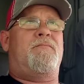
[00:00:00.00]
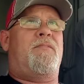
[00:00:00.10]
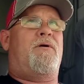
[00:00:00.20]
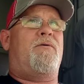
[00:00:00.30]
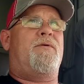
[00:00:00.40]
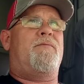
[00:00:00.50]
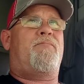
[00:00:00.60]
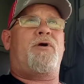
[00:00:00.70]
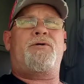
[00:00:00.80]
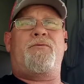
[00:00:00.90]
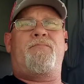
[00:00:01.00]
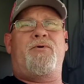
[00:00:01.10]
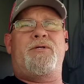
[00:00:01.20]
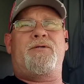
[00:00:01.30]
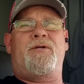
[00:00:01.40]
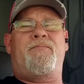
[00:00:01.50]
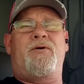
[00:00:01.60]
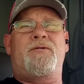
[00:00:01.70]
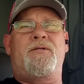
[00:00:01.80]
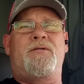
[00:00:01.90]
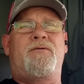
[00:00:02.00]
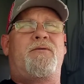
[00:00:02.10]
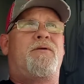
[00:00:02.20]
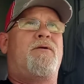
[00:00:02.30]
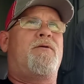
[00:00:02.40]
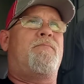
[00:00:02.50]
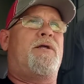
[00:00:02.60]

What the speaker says: all the pressure points on a person that's going to hurt them.